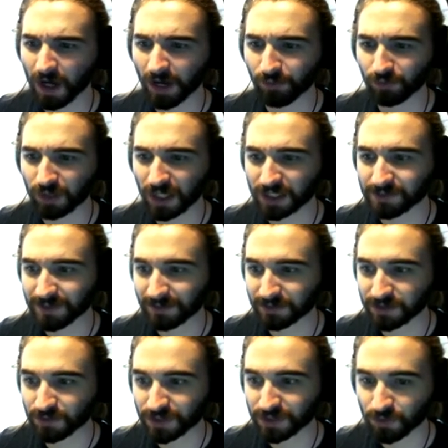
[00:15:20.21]
I would like to be
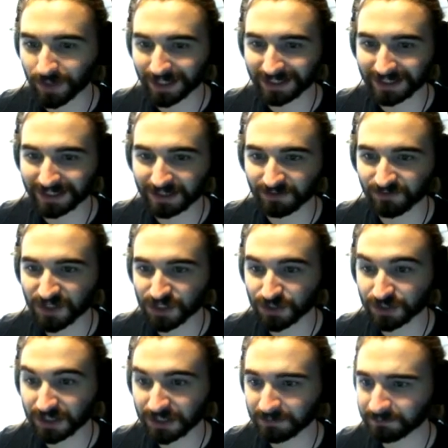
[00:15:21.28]
able to do it quickly and
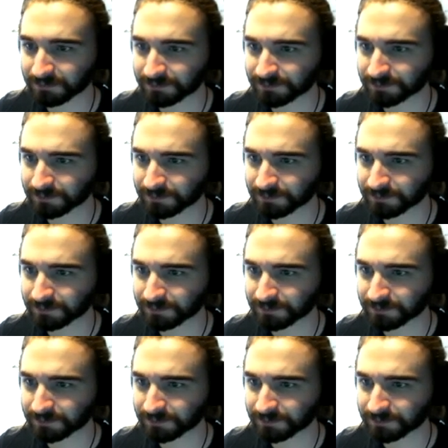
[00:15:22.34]
efficiently.